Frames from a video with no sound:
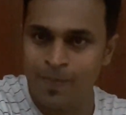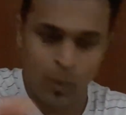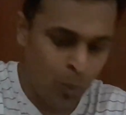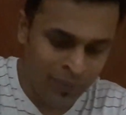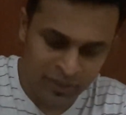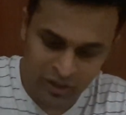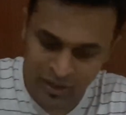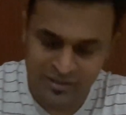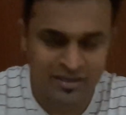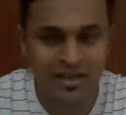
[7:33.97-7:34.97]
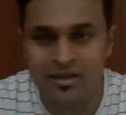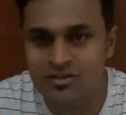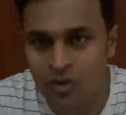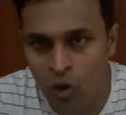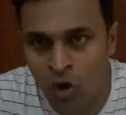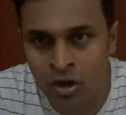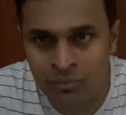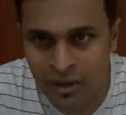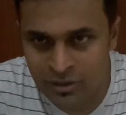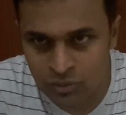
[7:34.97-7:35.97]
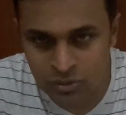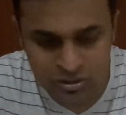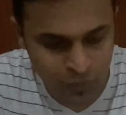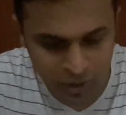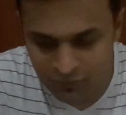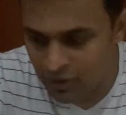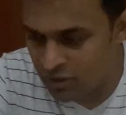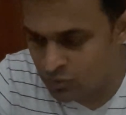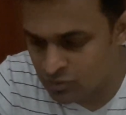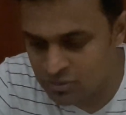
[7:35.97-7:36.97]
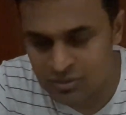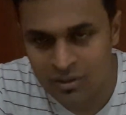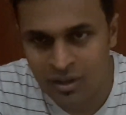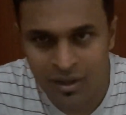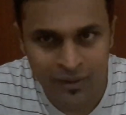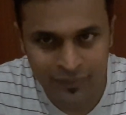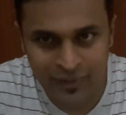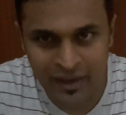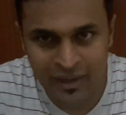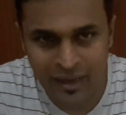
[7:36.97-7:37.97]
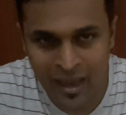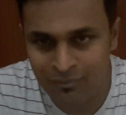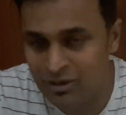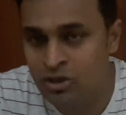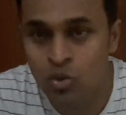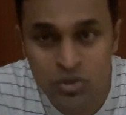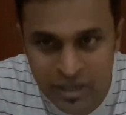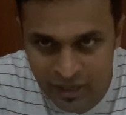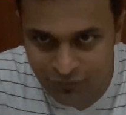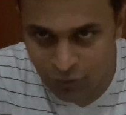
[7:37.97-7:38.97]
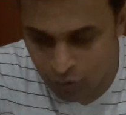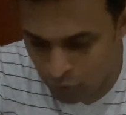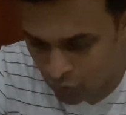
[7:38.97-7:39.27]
The one thing you can see is all my tools, whatever I use, I've been using it for a